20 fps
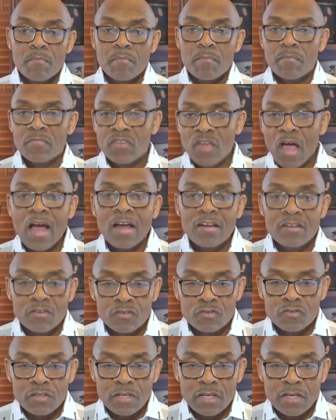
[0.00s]

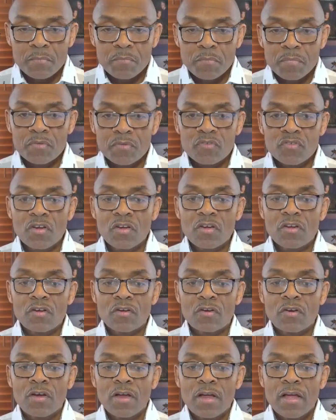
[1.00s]
doctors in
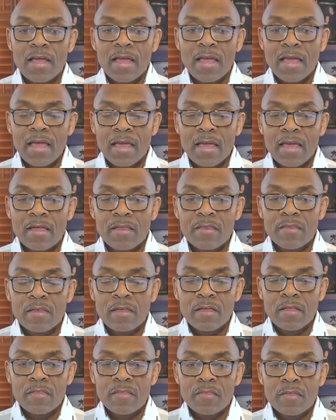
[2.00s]
particular, and
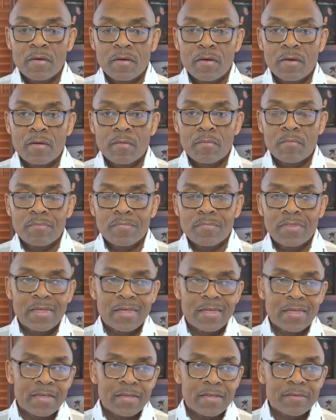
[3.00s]

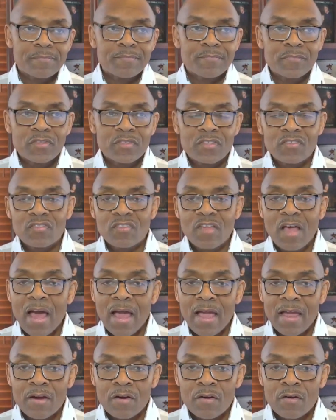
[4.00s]
the
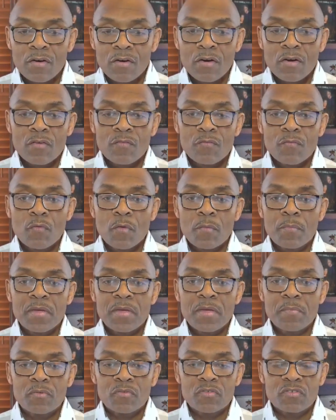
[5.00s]
desire for
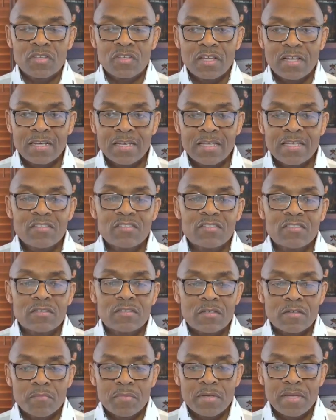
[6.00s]
people to at
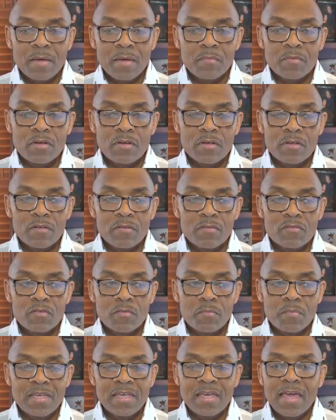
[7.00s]
least be able
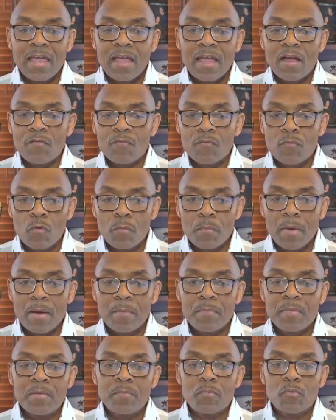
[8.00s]
to be cared for
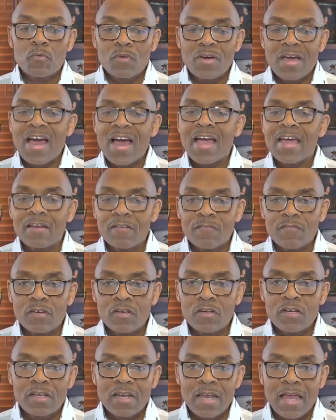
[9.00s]
by people who kind of
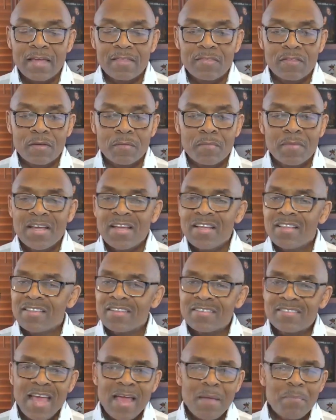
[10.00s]
look like them.
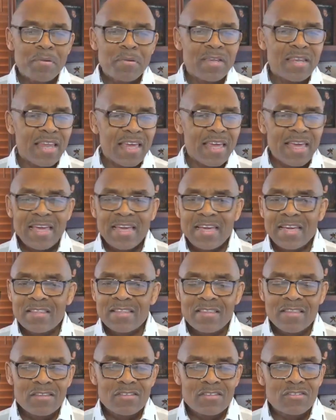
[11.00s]
Does that play
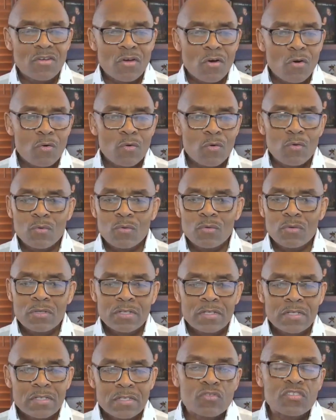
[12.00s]
in this whole
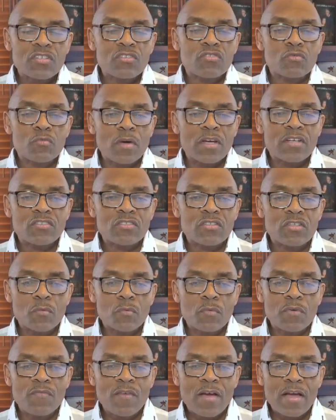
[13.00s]
situation
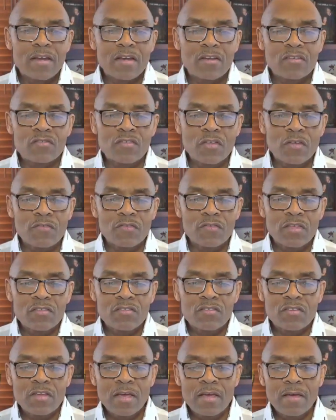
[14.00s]
that we find ourselves in
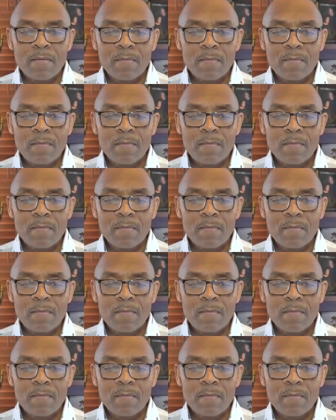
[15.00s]
today?